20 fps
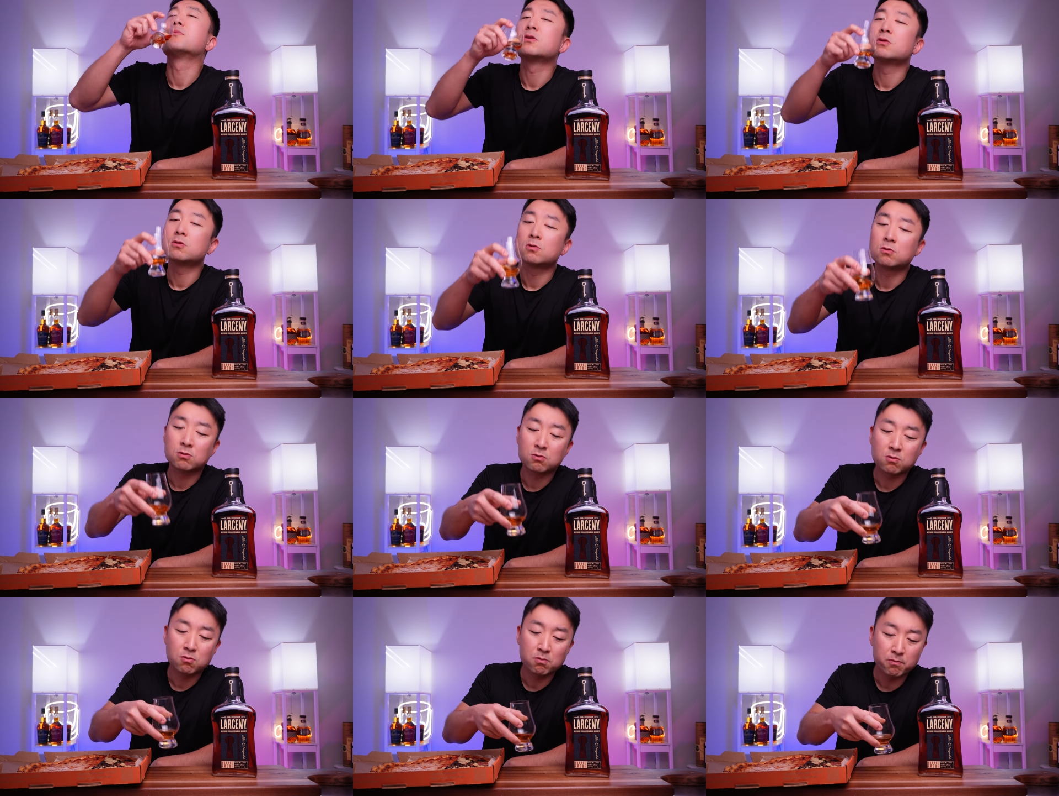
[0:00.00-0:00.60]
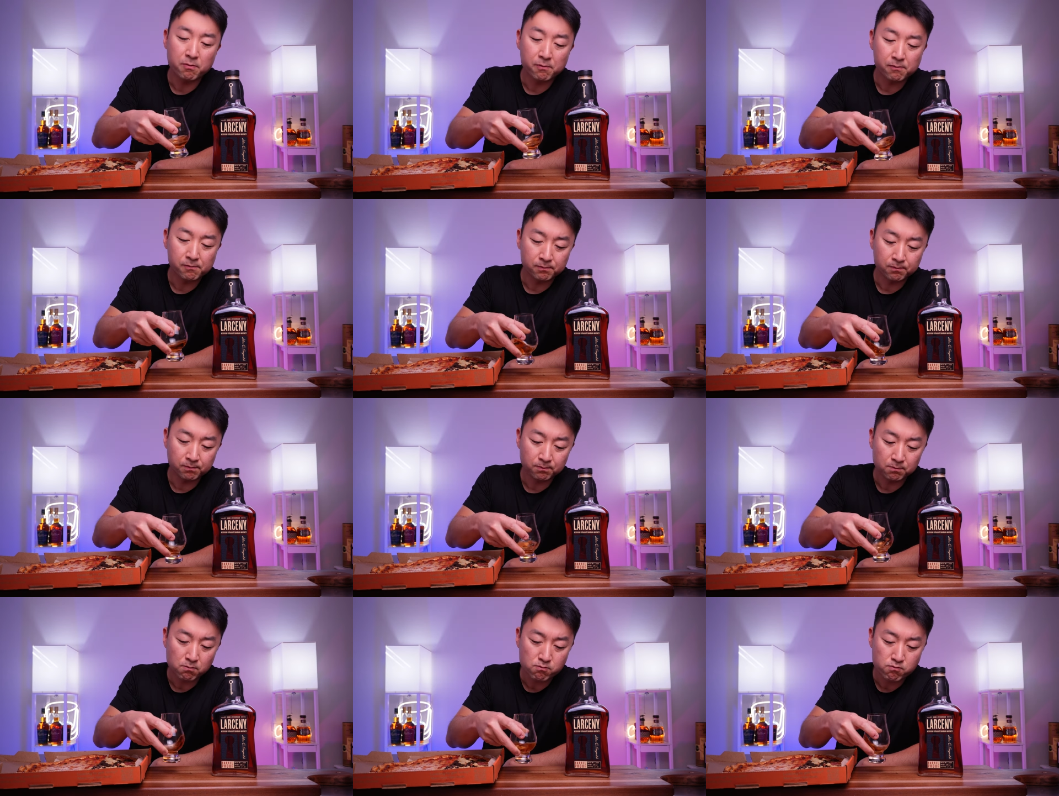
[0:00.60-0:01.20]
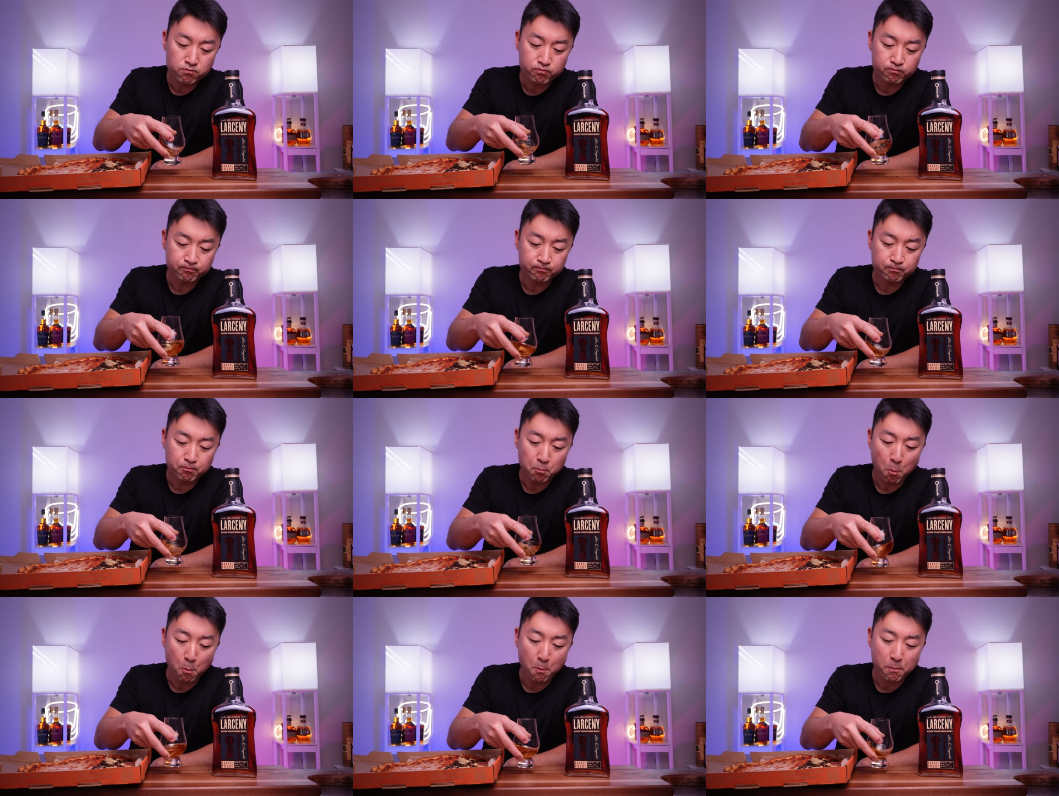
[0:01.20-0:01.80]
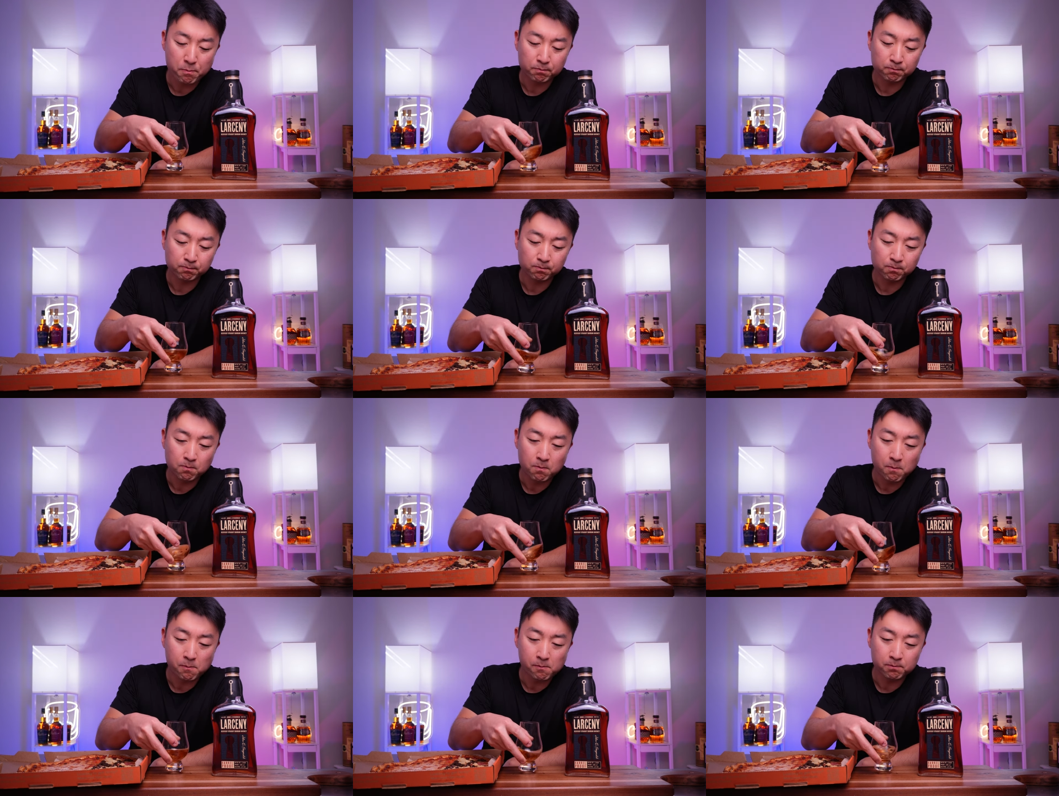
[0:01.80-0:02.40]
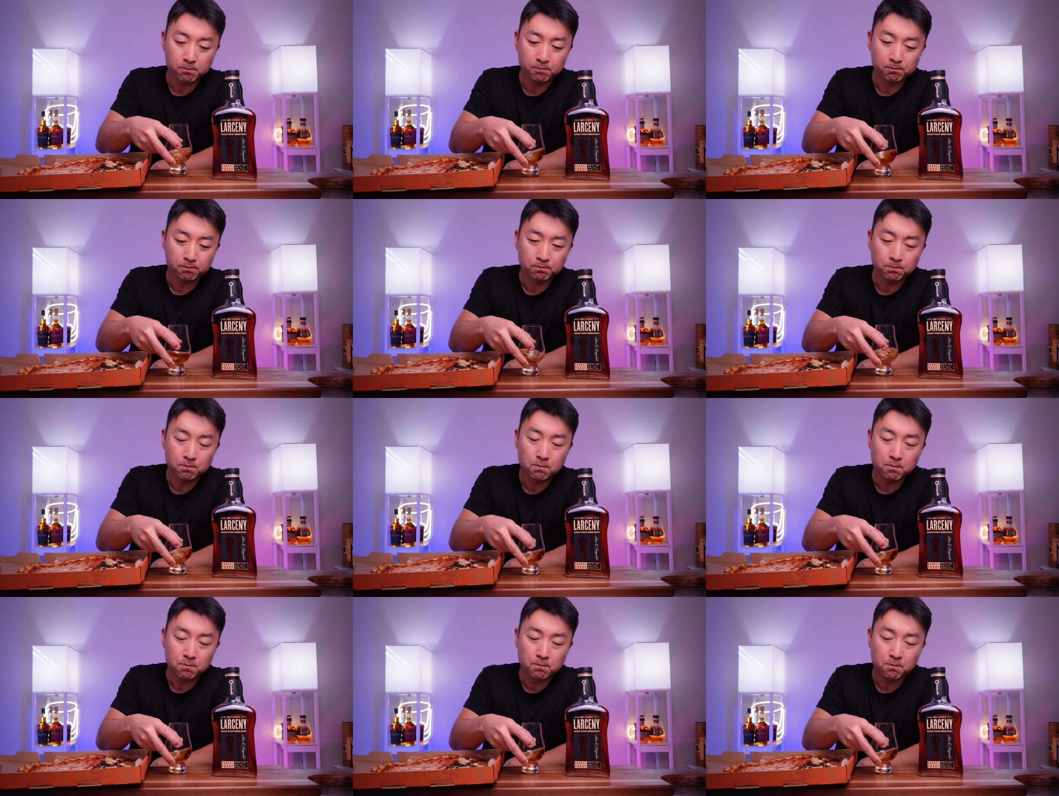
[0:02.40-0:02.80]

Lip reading: No one is speaking in this clip.